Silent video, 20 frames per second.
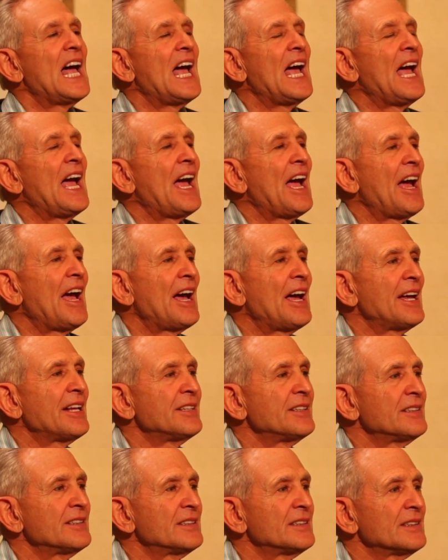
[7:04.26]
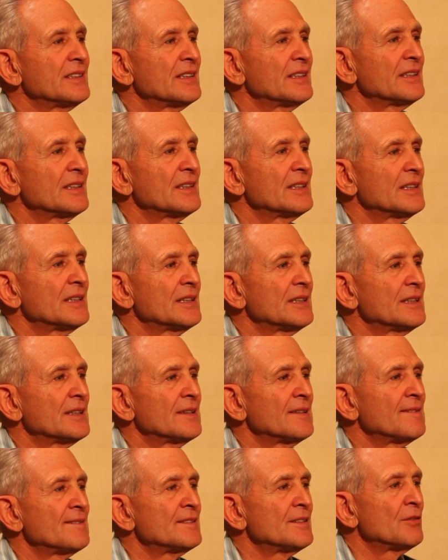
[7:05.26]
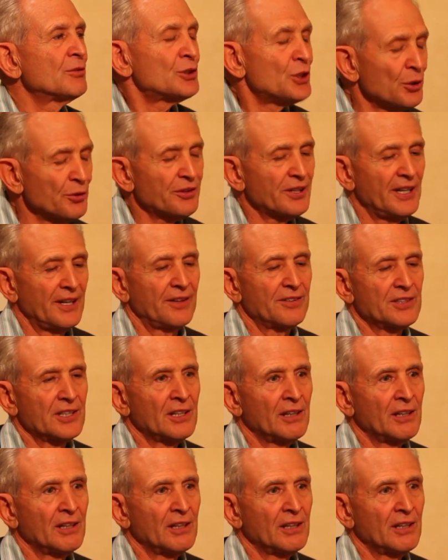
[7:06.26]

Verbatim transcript: And two things.